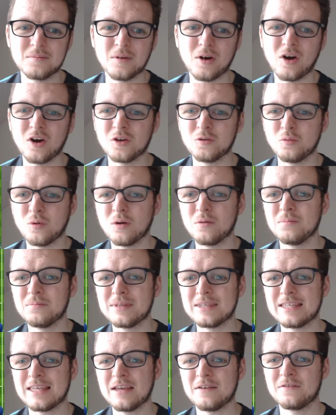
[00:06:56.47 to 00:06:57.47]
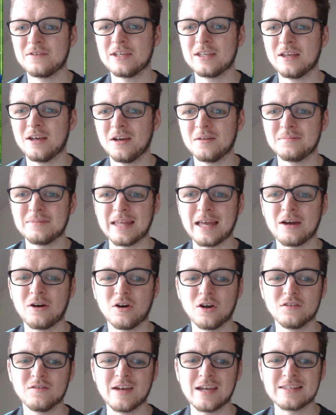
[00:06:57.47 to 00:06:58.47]
Now, as you guys know, I usually
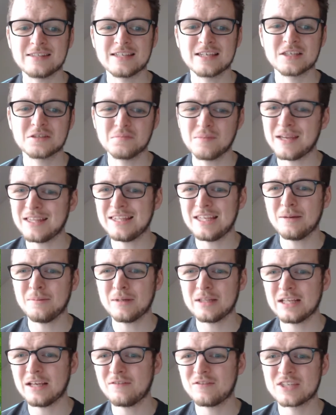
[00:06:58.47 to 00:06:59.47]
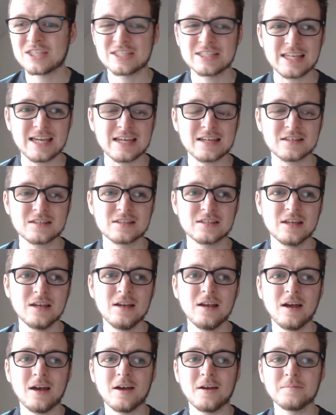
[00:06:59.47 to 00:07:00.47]
like to give the back line sort of 7s for
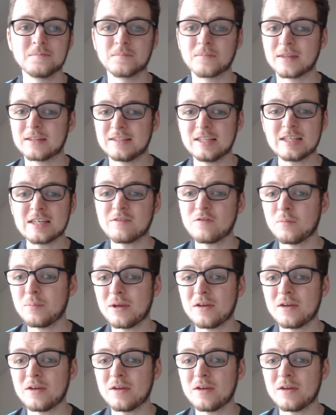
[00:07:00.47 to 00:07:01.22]
keeping clean sheets.